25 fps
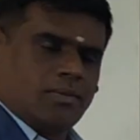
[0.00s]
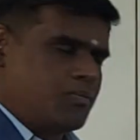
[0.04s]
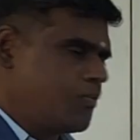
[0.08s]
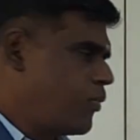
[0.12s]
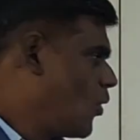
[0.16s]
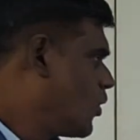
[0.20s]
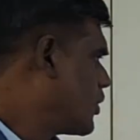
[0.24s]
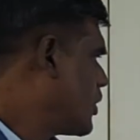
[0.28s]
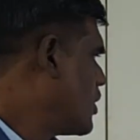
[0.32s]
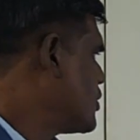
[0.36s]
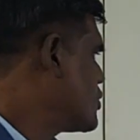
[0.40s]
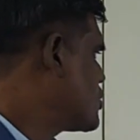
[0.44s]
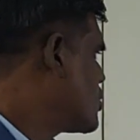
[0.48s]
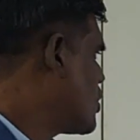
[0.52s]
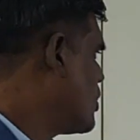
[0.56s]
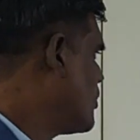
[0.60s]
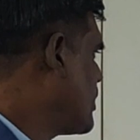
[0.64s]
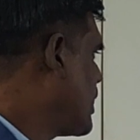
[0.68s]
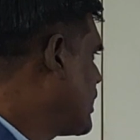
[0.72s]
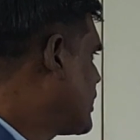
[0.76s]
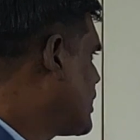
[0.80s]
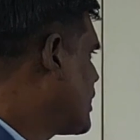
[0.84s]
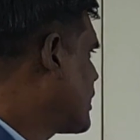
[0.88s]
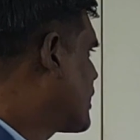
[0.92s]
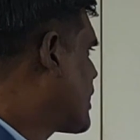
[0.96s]

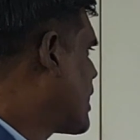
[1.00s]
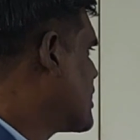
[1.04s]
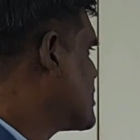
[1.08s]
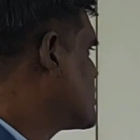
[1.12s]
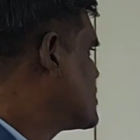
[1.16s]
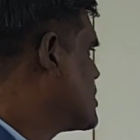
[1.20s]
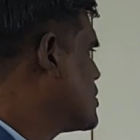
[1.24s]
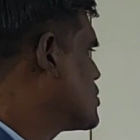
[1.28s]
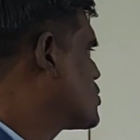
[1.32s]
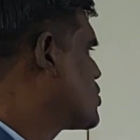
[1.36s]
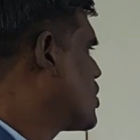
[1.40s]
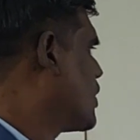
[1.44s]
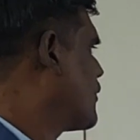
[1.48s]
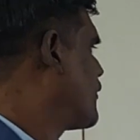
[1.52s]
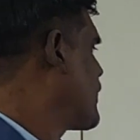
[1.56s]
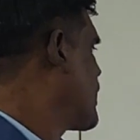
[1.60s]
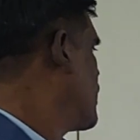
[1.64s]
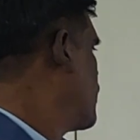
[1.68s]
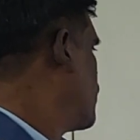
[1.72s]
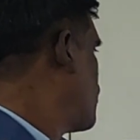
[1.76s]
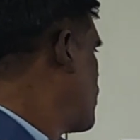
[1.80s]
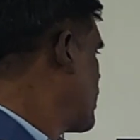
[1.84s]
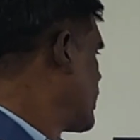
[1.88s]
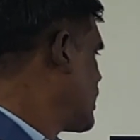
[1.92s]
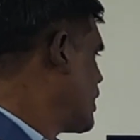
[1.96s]
potentiometer consists of
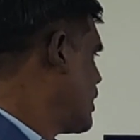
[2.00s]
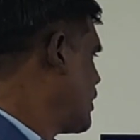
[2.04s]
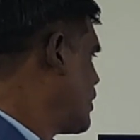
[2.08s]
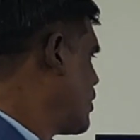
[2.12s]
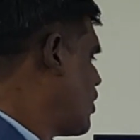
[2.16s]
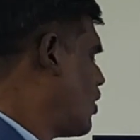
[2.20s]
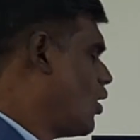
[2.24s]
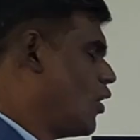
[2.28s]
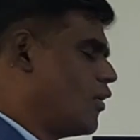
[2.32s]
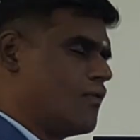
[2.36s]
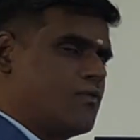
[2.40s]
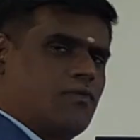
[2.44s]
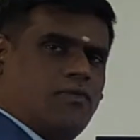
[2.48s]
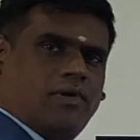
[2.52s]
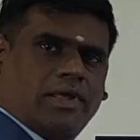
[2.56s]
a wire of